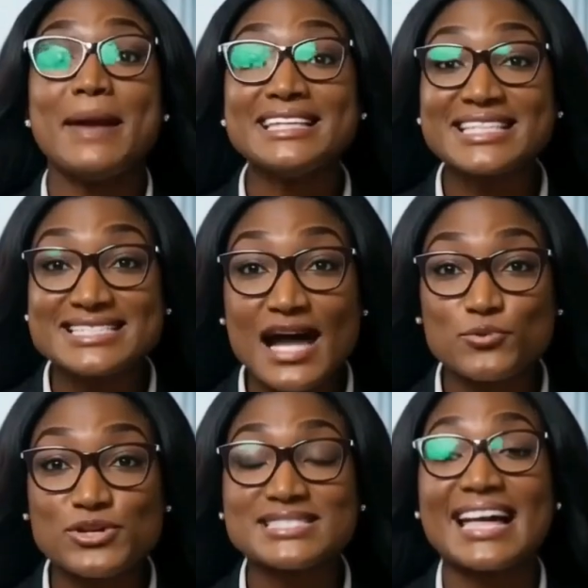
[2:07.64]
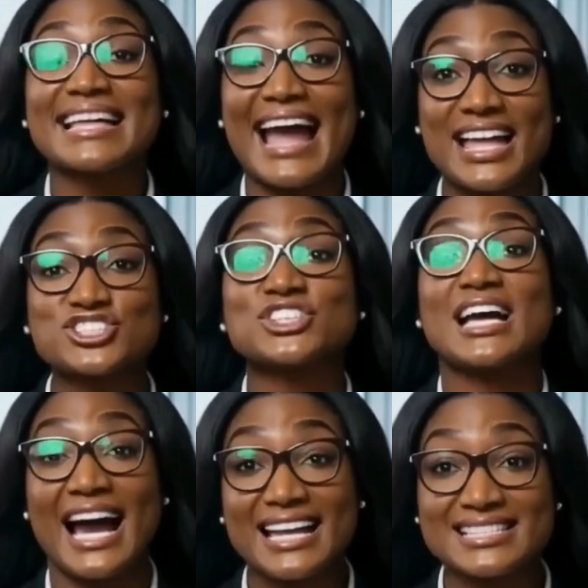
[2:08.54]
Meeting summaries and action
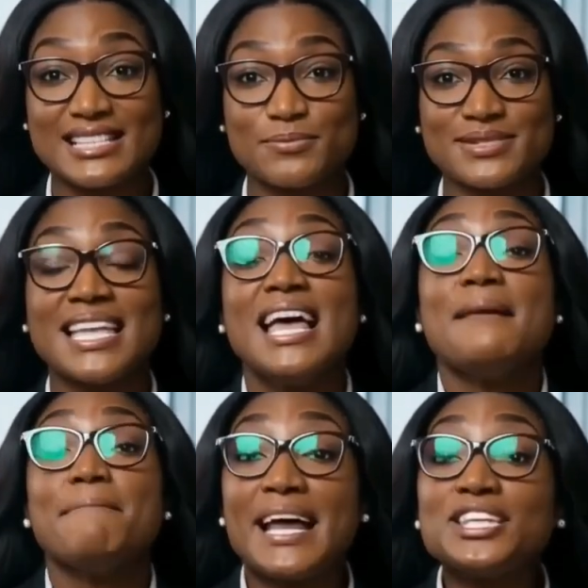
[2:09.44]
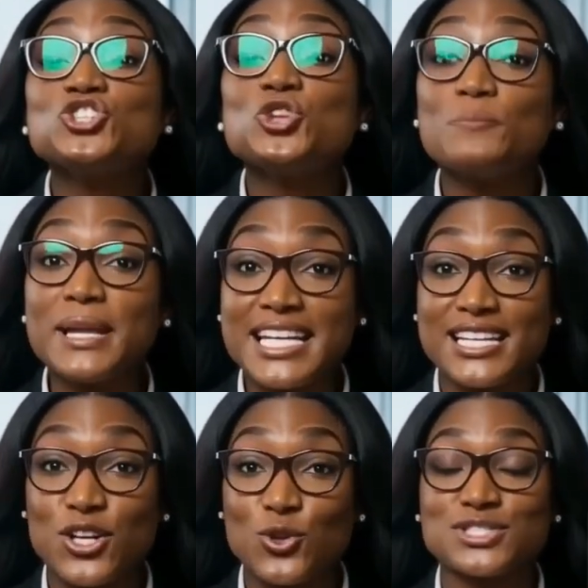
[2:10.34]
items. Paste your meeting
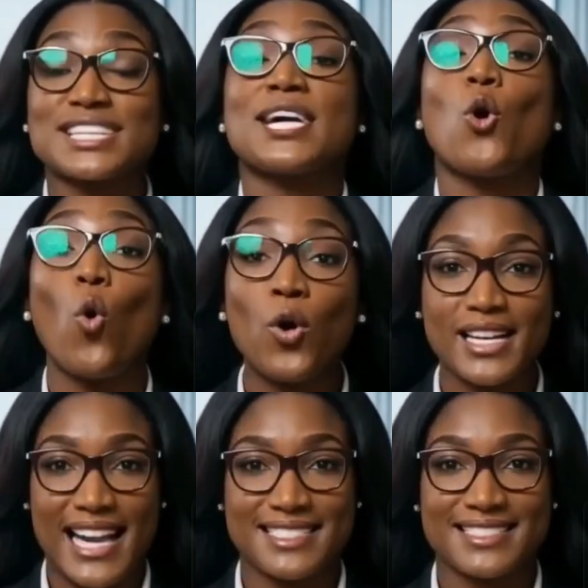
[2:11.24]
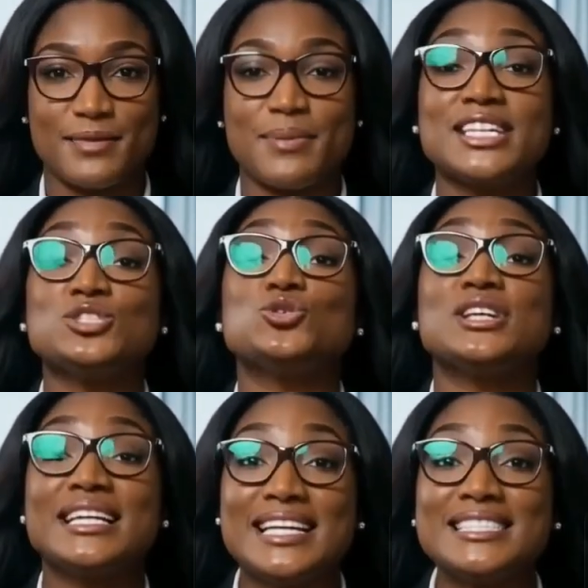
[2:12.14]
notes and organize them into
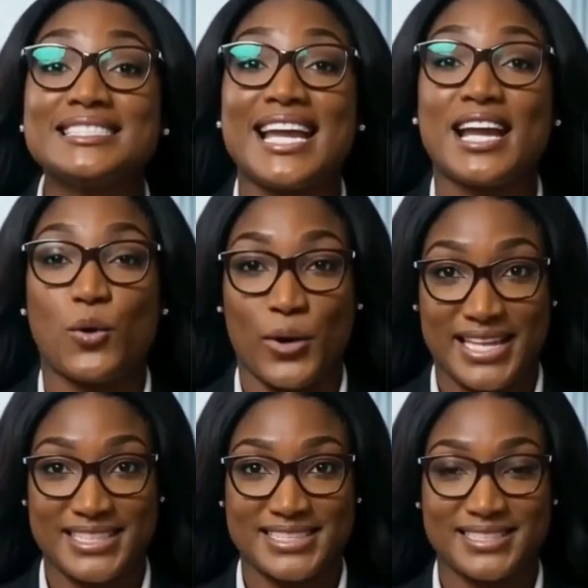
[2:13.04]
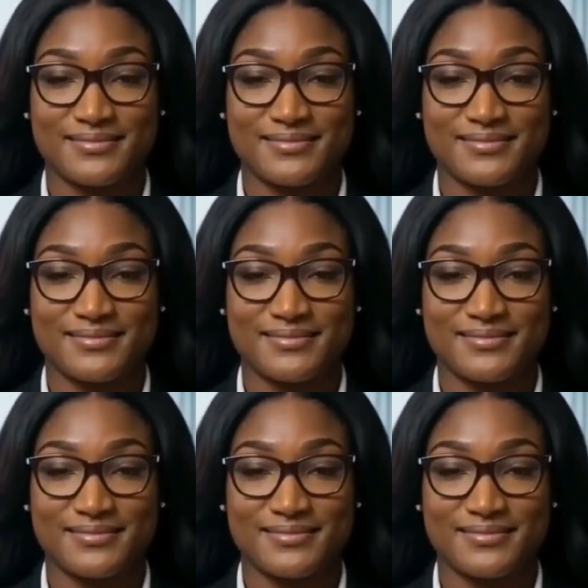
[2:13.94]
clear takeaways.